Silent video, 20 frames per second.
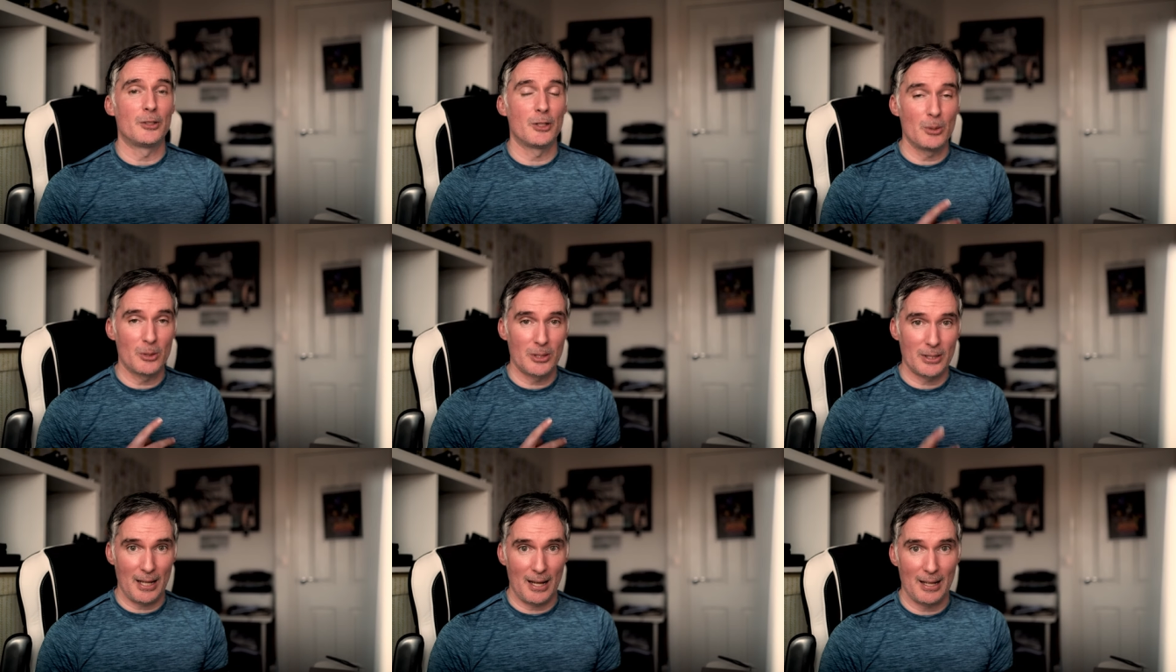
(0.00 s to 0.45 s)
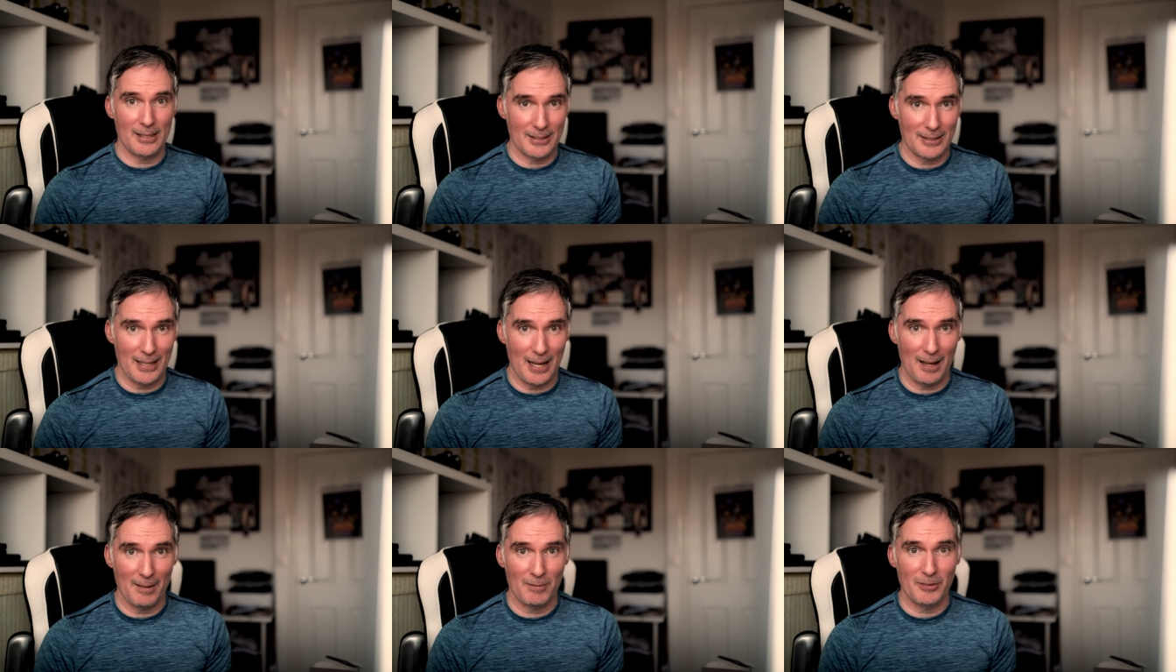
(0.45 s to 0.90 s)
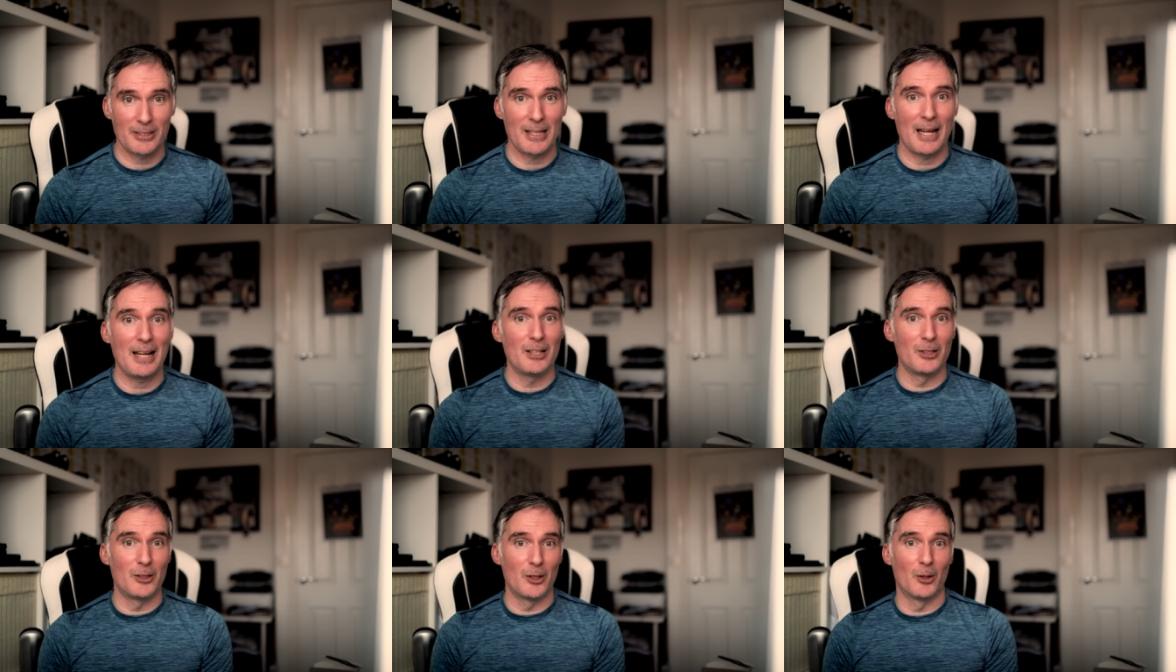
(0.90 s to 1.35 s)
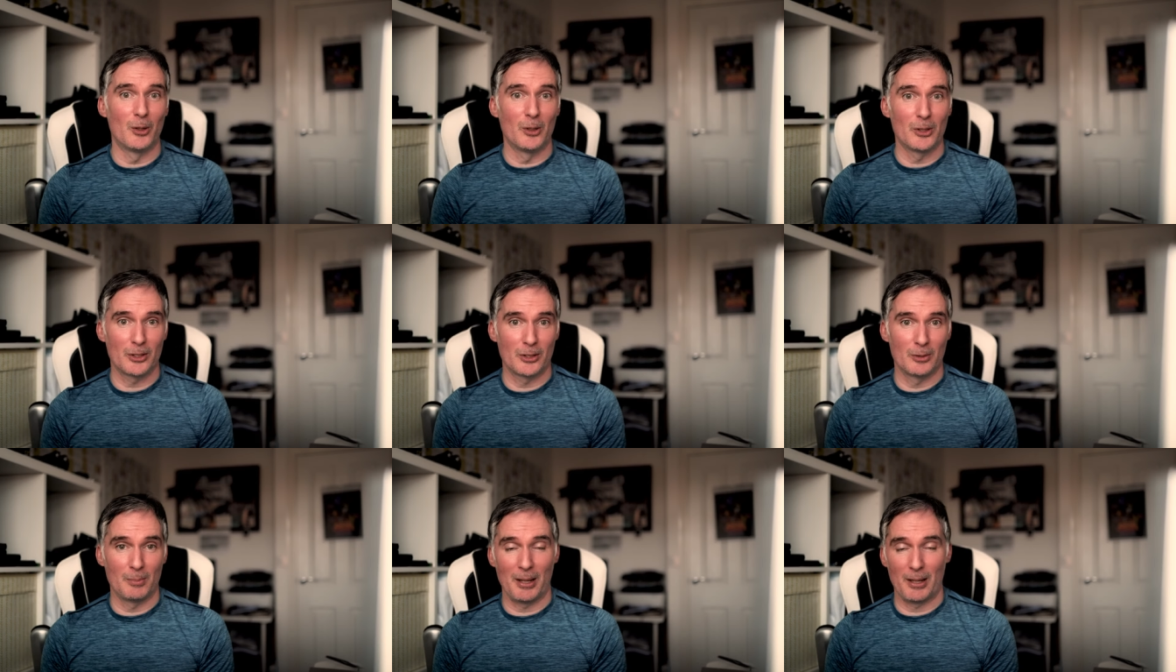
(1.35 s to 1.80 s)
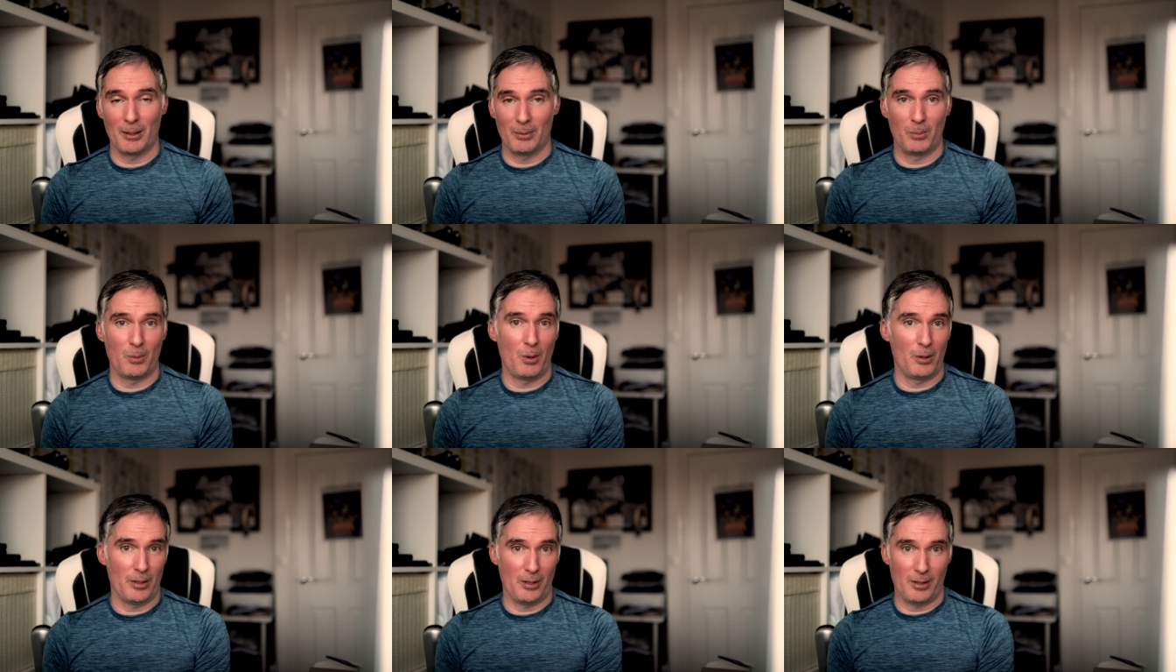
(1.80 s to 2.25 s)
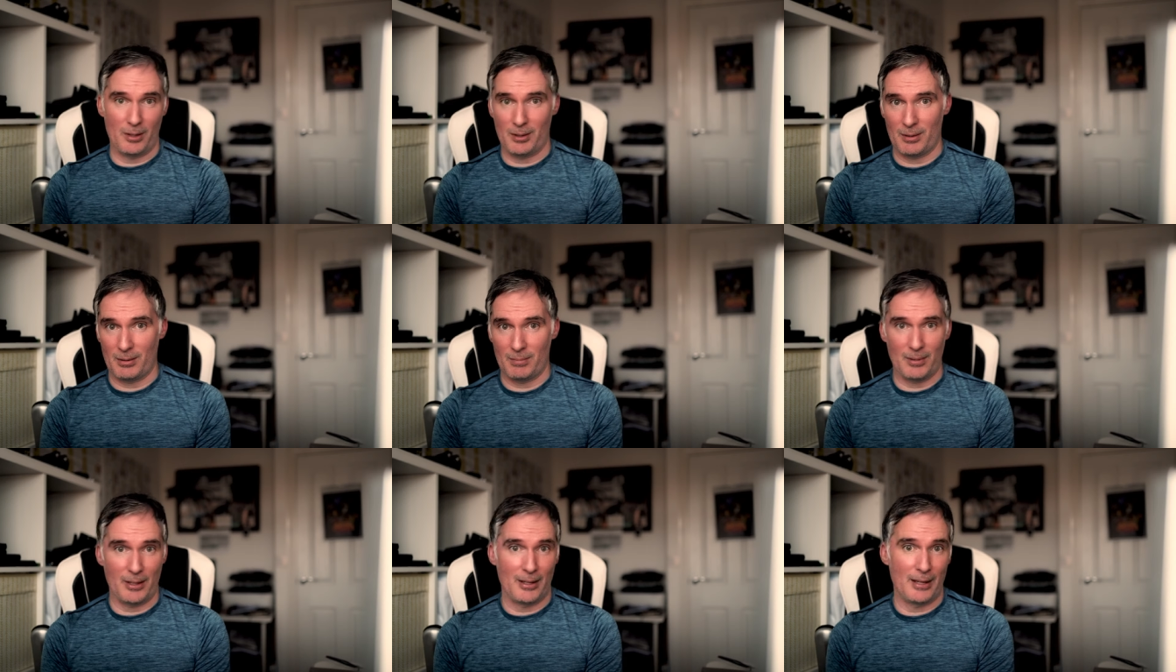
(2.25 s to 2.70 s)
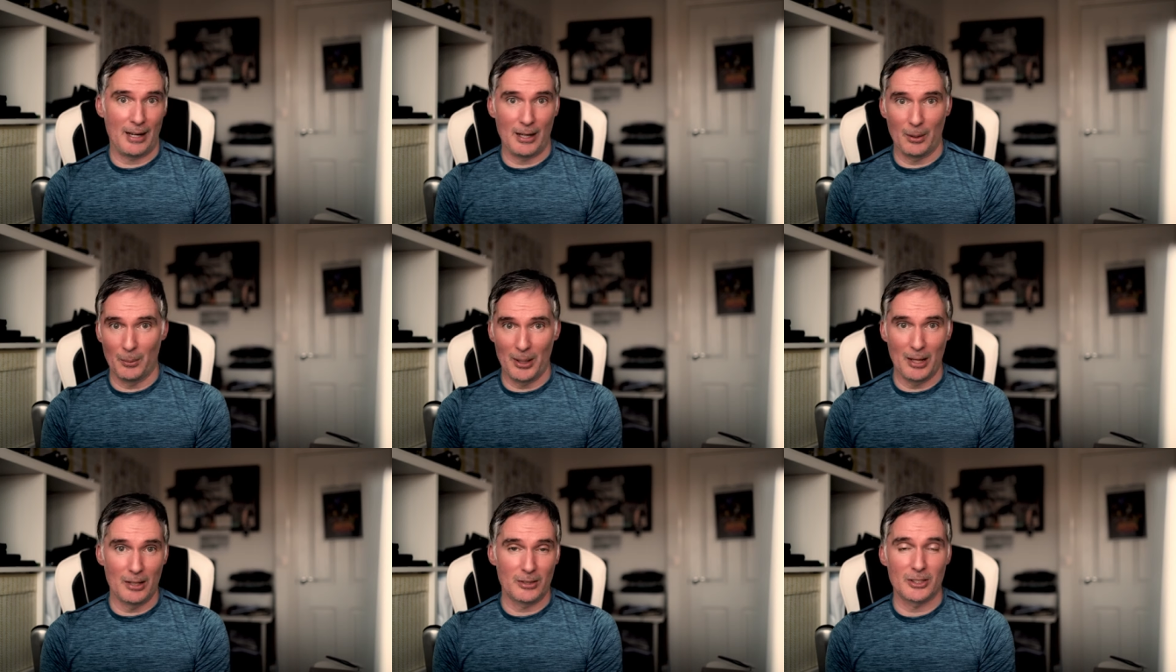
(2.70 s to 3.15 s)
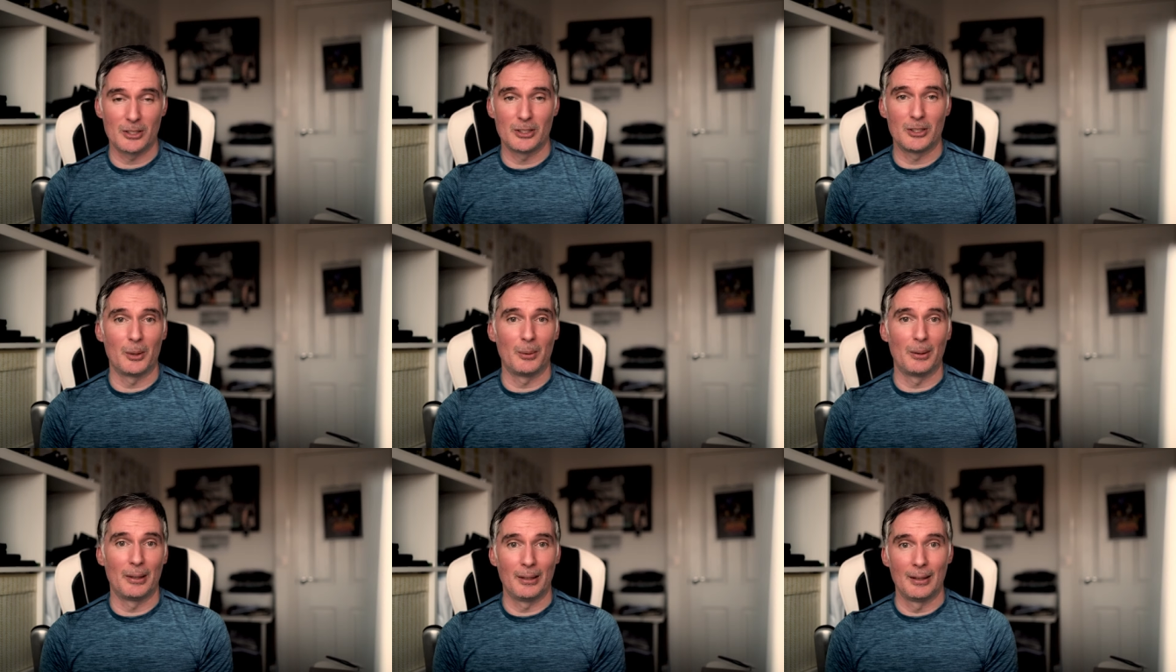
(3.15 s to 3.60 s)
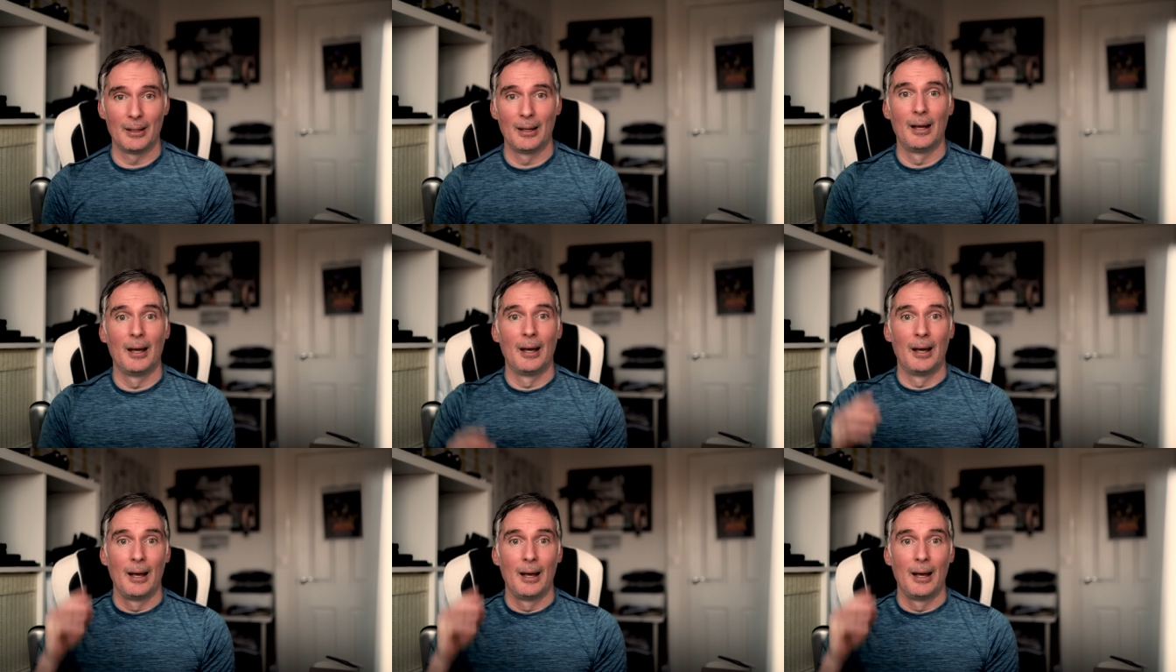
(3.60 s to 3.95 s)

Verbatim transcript: Do stay safe, stay indoors, no matter what you think anyone else is doing.